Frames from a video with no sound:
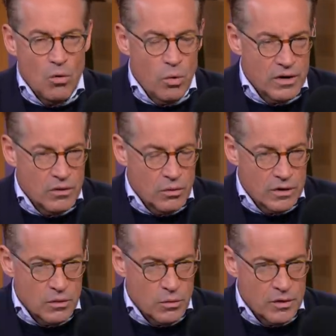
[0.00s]
what a
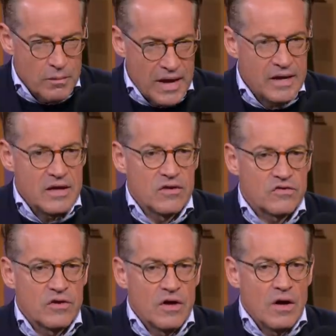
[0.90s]
man
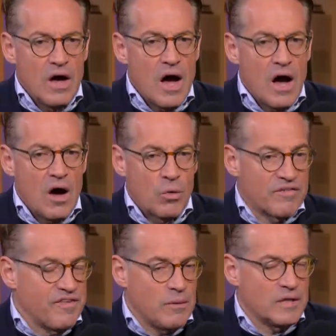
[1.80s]
is, what
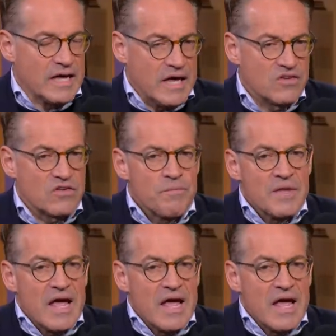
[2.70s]
a family is.